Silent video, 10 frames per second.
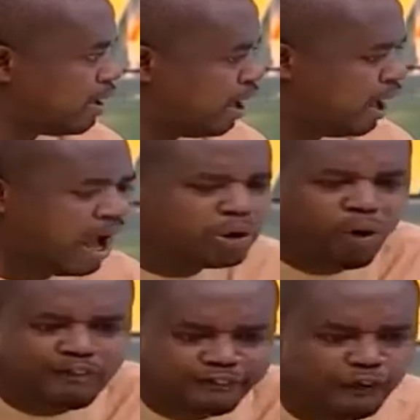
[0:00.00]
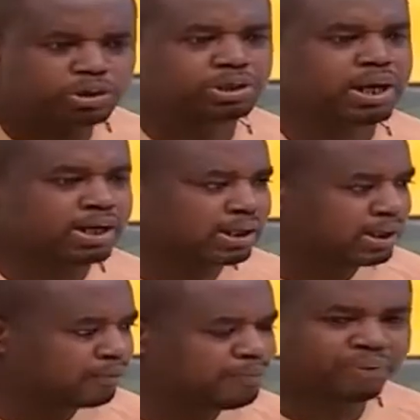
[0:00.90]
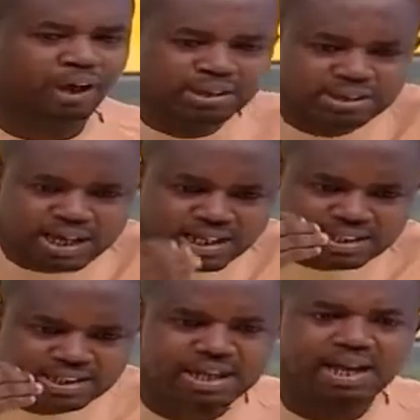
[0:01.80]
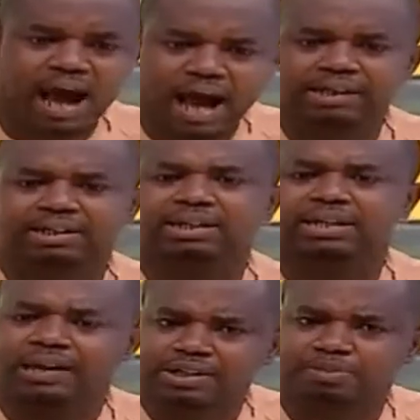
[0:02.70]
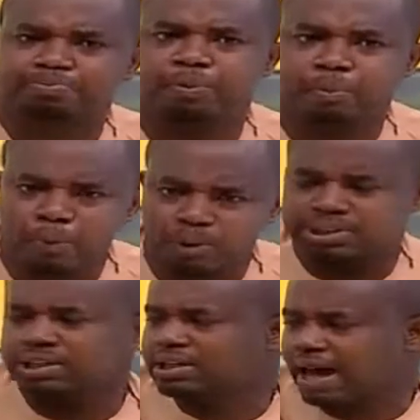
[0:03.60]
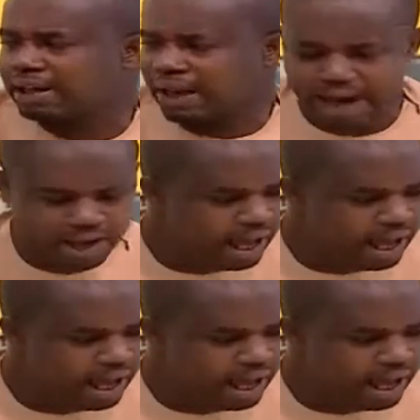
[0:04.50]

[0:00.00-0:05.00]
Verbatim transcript: And unfortunately, it is the CID that is promoting that lie.